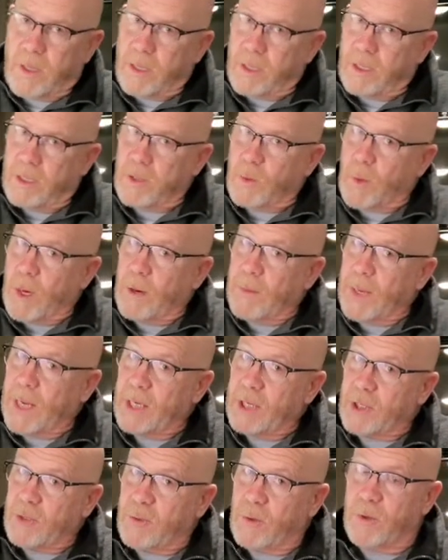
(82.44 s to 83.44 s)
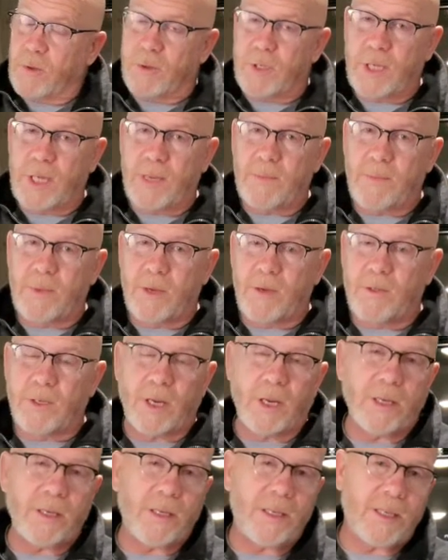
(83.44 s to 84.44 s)
square bit screws. Keep those
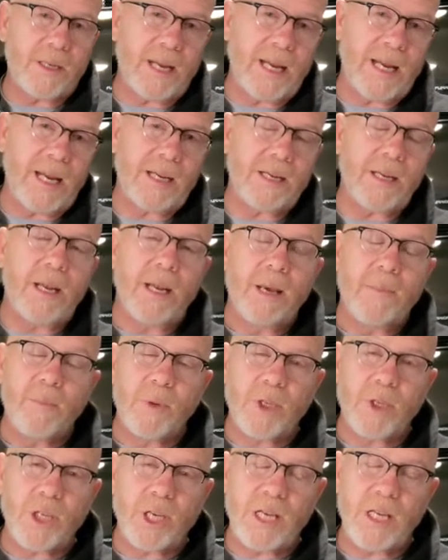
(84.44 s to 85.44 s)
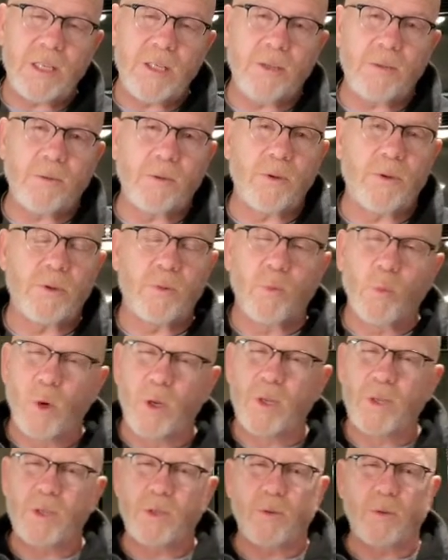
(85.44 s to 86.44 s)
on hand. Machine screws.
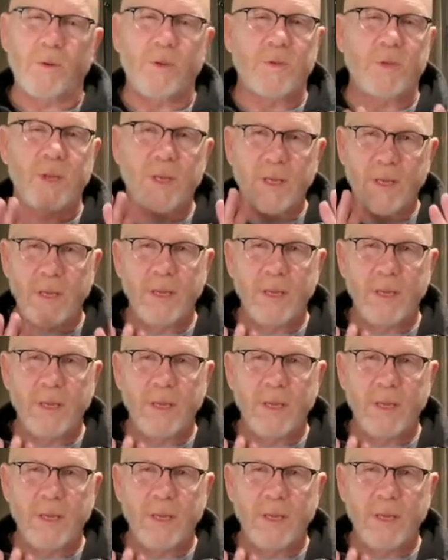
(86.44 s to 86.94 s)
Wood screws.